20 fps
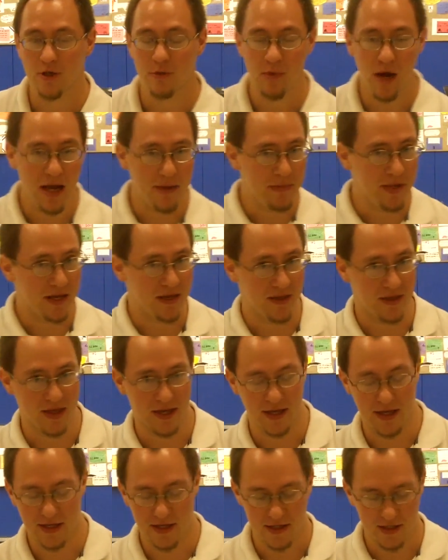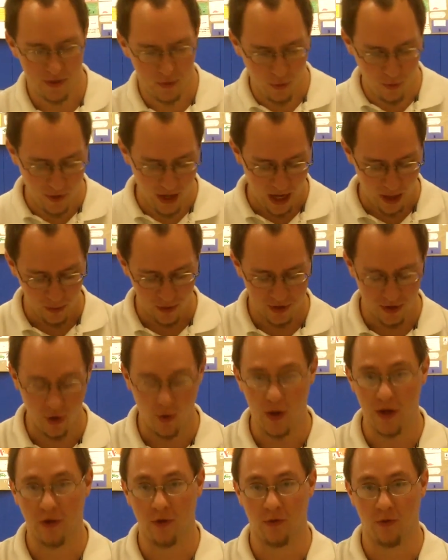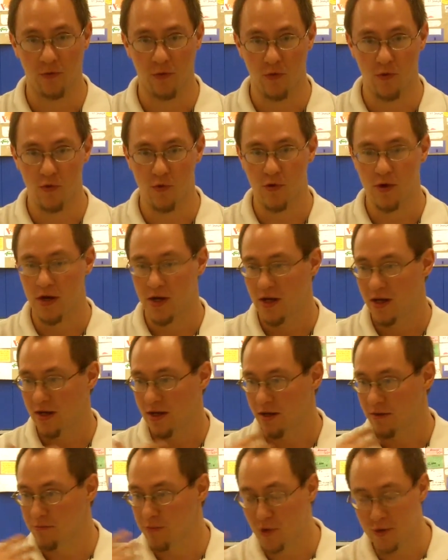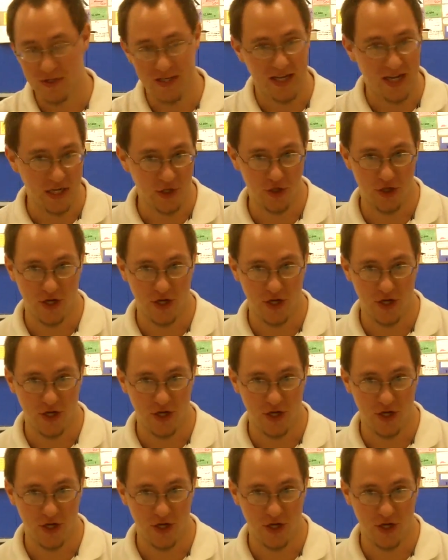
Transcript: So my big thing is, when I was going through music